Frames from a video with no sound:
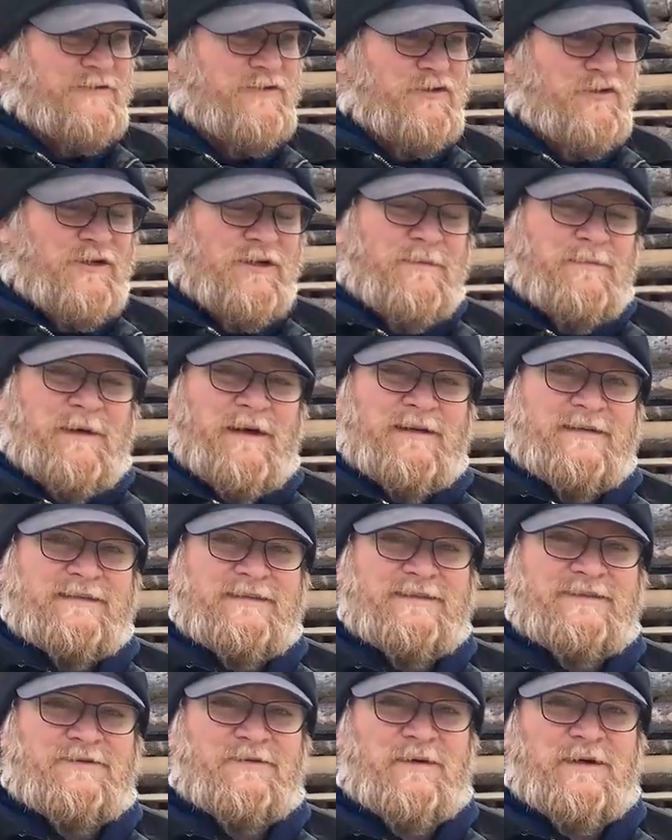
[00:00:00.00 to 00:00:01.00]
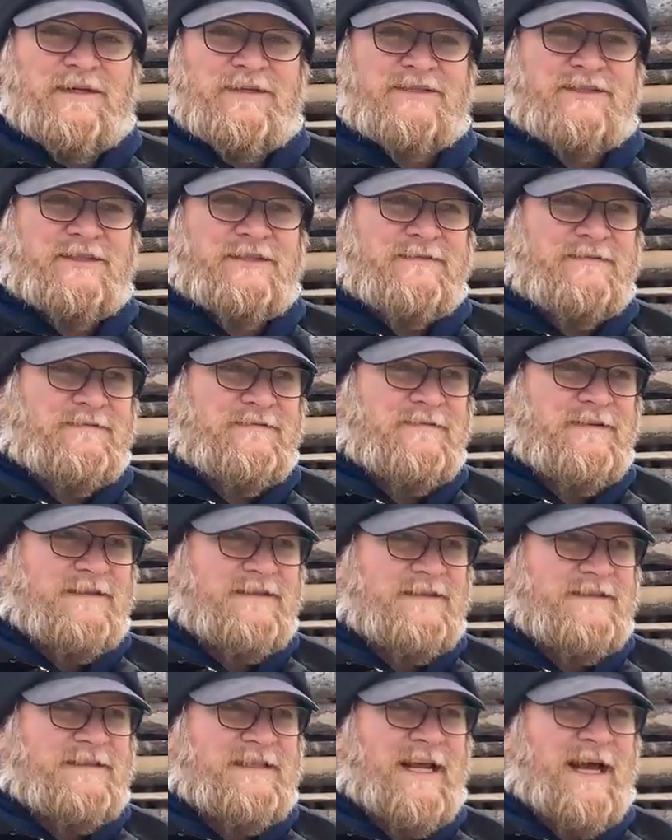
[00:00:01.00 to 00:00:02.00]
good about a situation,
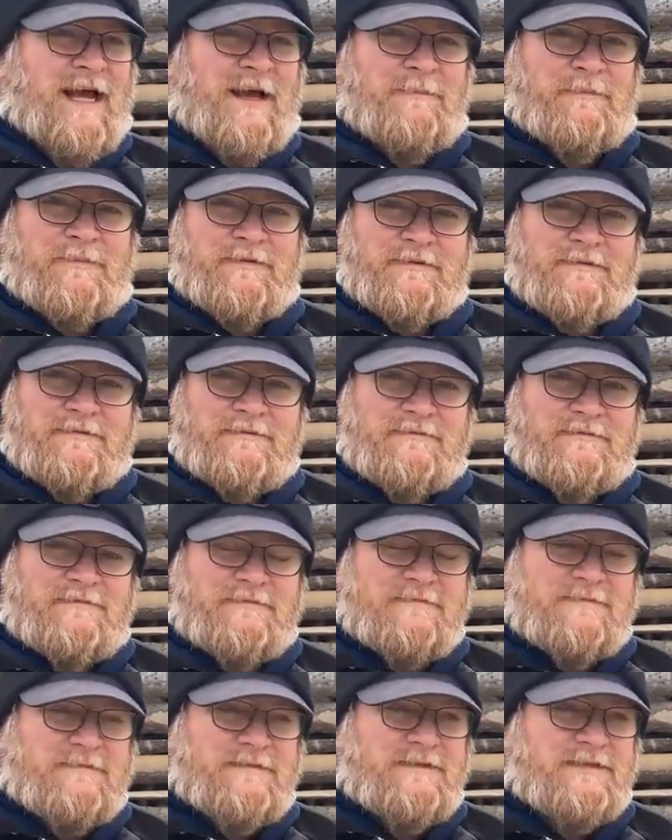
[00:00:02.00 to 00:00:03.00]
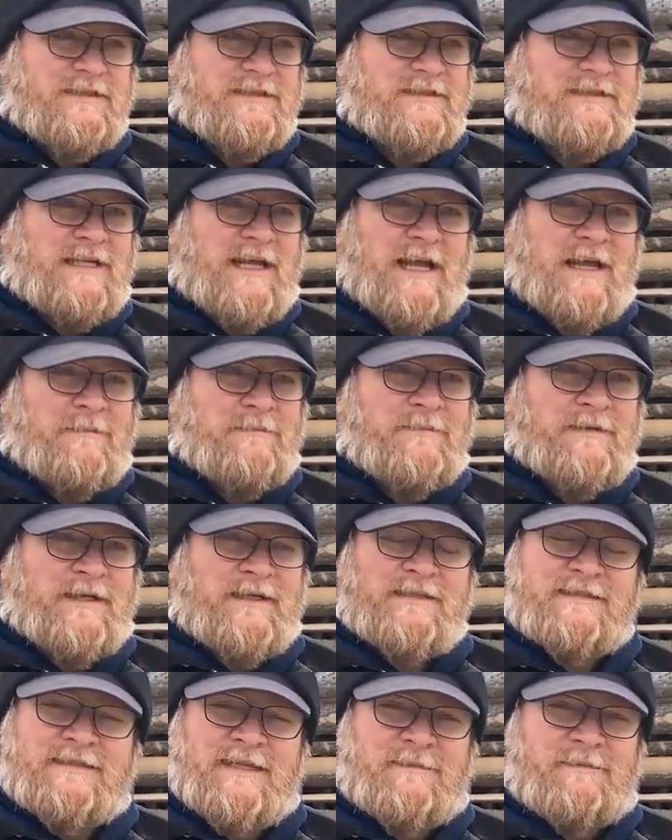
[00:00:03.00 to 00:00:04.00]
then stop. Just stop.
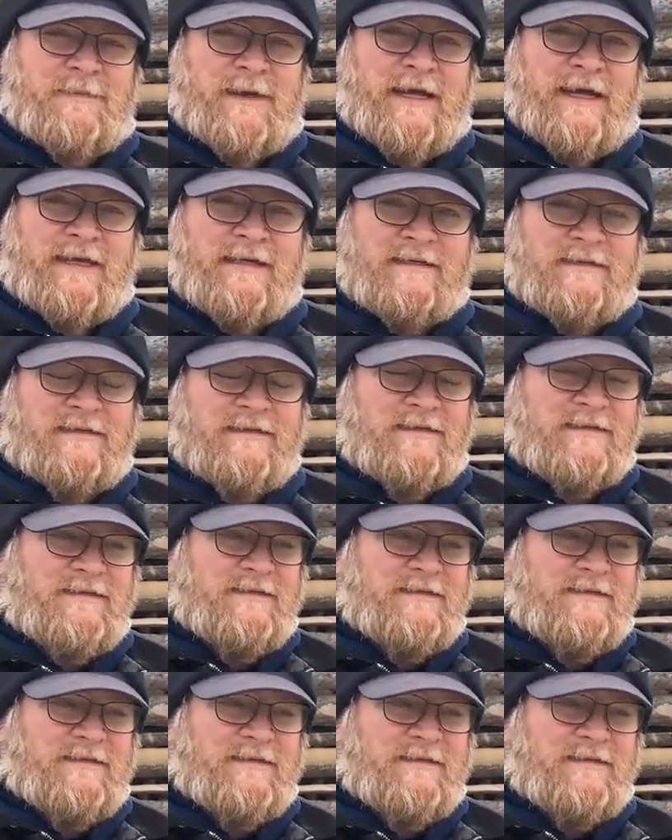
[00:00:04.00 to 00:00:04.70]
Take a step back.